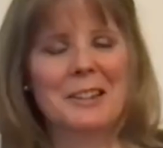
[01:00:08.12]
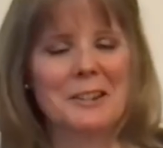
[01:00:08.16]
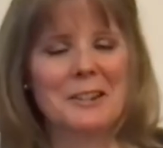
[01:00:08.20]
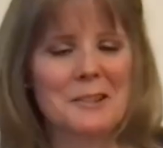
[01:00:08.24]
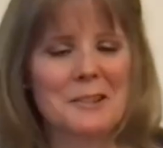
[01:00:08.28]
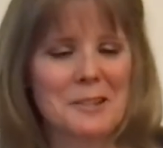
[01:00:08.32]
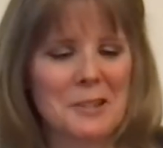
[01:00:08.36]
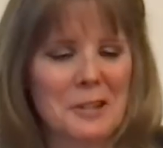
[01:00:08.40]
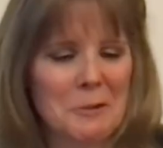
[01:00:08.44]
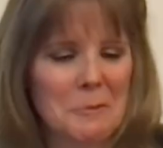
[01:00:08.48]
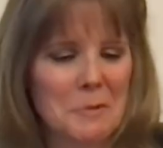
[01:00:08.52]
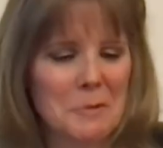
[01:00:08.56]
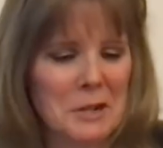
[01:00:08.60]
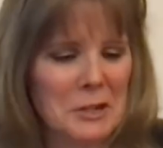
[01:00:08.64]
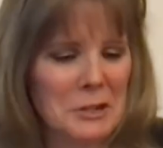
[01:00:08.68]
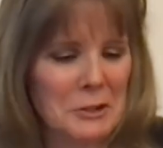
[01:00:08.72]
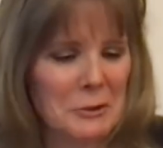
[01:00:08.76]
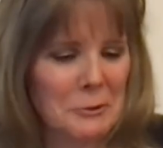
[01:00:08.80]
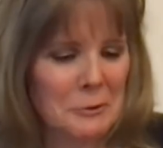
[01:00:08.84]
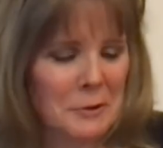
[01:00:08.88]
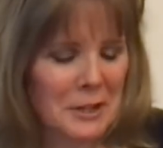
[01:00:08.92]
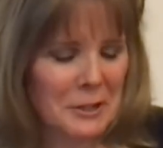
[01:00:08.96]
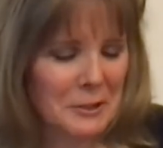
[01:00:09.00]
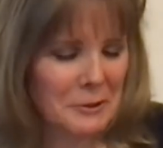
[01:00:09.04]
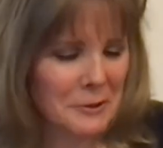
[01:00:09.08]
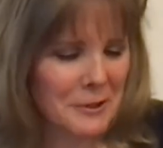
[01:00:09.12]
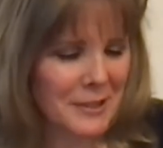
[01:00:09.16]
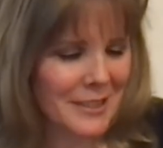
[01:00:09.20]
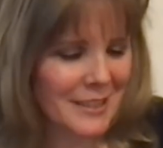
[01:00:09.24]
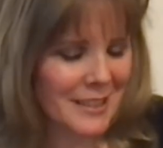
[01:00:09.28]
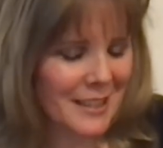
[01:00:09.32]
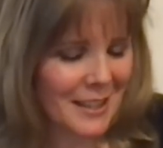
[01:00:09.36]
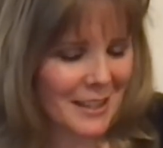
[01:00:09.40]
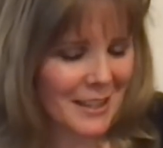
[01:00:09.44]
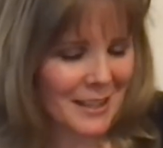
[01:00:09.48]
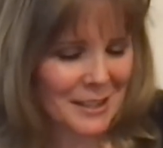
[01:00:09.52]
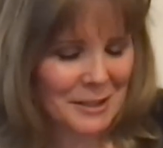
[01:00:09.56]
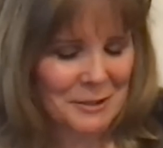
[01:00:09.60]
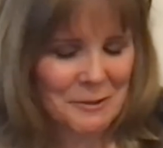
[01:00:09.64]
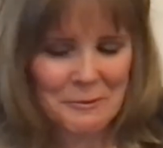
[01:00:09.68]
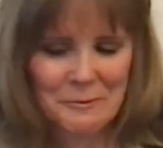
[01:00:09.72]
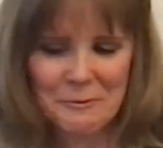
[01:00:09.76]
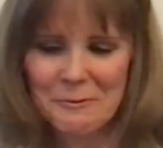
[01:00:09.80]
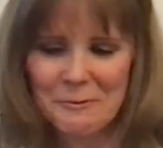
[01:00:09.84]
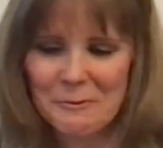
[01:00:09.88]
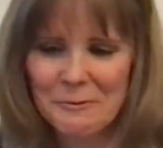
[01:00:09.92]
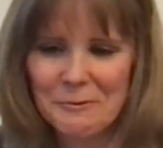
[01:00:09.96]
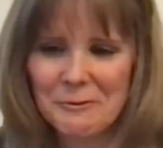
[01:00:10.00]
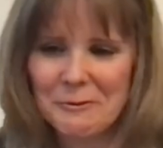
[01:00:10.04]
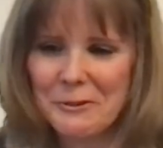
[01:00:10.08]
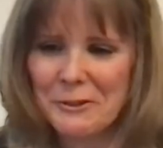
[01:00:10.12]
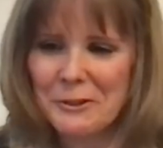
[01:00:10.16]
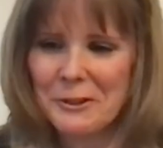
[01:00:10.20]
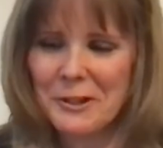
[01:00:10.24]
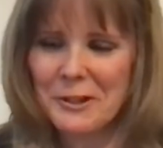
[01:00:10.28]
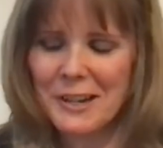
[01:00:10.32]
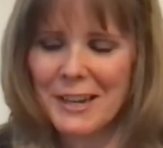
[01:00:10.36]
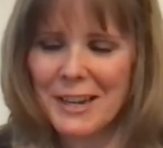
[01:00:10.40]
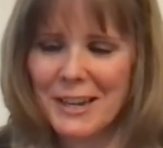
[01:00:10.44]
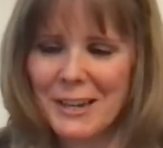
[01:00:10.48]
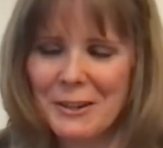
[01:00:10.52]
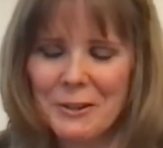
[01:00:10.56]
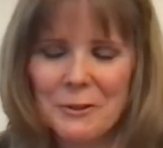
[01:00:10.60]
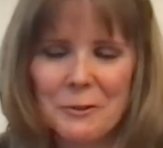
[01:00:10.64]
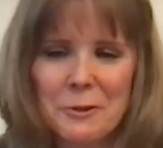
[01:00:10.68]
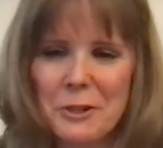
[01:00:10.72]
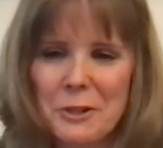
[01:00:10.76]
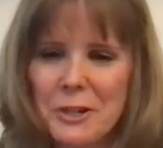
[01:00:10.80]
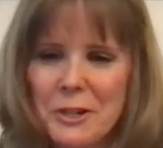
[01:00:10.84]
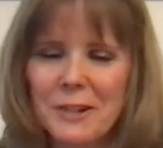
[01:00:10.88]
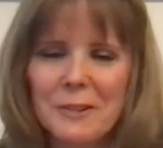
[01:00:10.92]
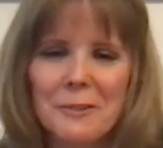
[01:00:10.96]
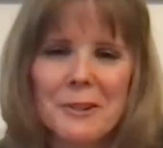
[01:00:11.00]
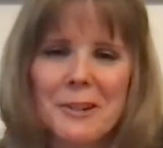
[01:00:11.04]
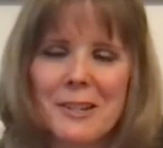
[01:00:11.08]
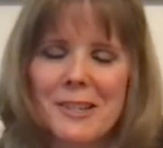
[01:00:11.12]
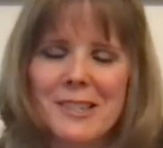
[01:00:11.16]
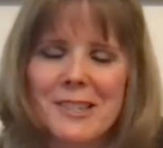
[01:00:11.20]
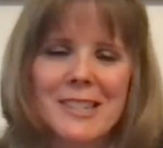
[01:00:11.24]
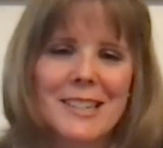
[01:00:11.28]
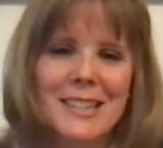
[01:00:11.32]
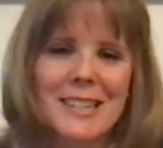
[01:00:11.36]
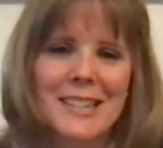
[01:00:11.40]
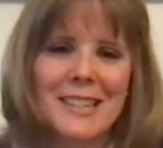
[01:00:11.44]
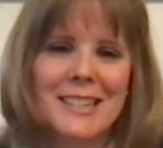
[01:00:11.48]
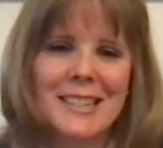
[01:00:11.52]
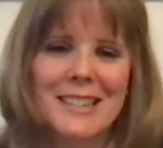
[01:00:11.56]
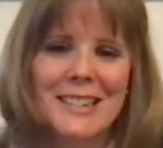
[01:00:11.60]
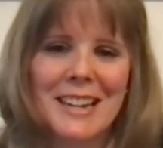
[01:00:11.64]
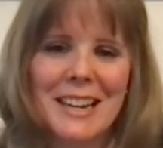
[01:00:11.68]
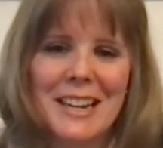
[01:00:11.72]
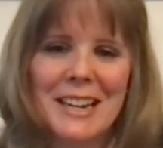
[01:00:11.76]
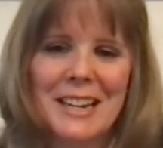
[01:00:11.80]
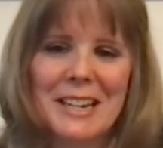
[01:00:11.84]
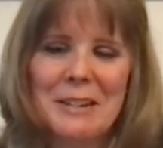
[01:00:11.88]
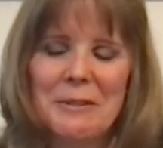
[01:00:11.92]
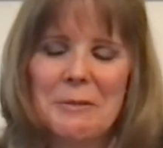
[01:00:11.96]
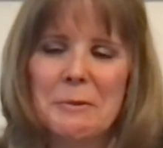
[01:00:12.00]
you so much, Gregory, for your generosity today.